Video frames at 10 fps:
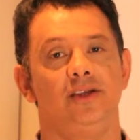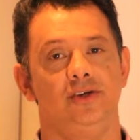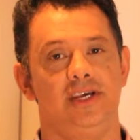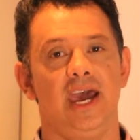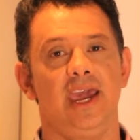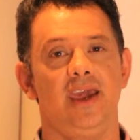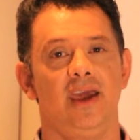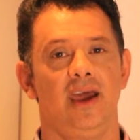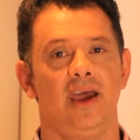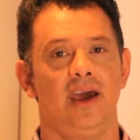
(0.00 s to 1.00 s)

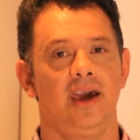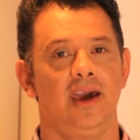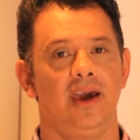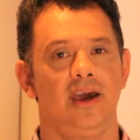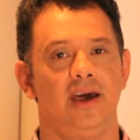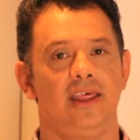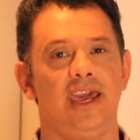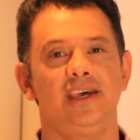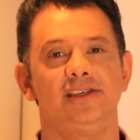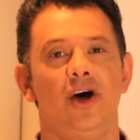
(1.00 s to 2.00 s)
Today,
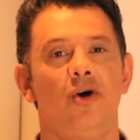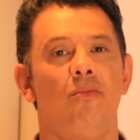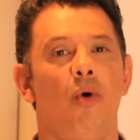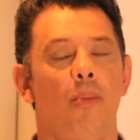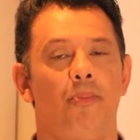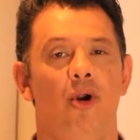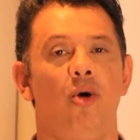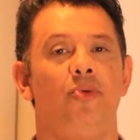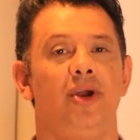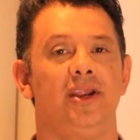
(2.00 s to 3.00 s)
there is no more
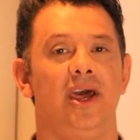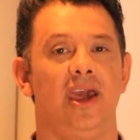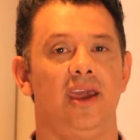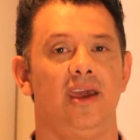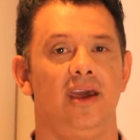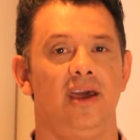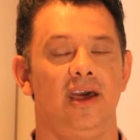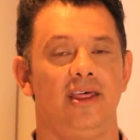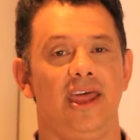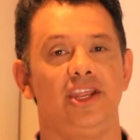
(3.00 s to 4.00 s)
appropriate day
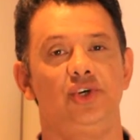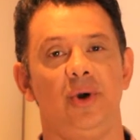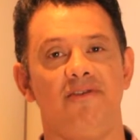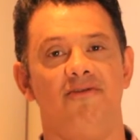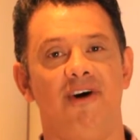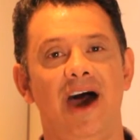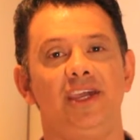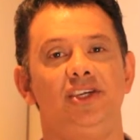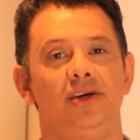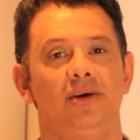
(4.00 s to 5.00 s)
than to
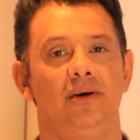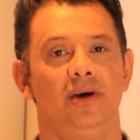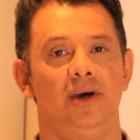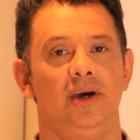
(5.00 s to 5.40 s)
invite you